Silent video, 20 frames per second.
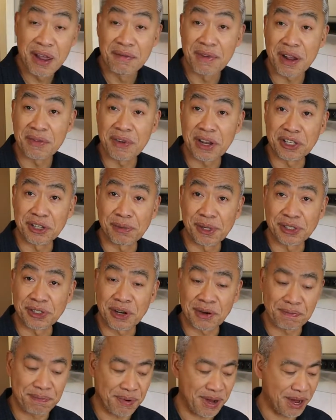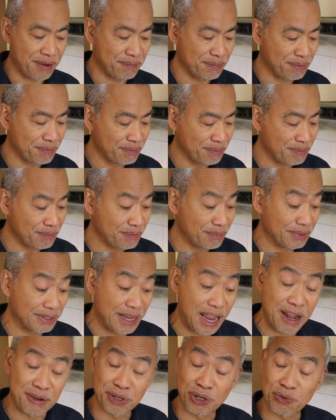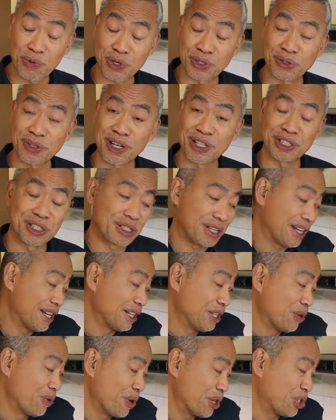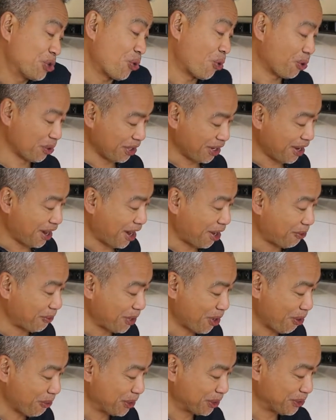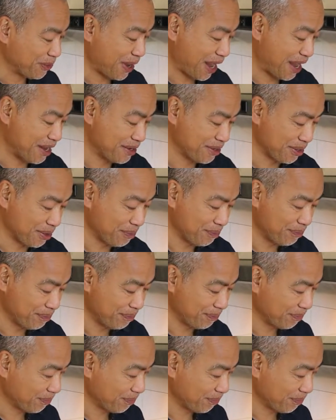My vegetables are prepped. Now the question is, in which order are we going to add them?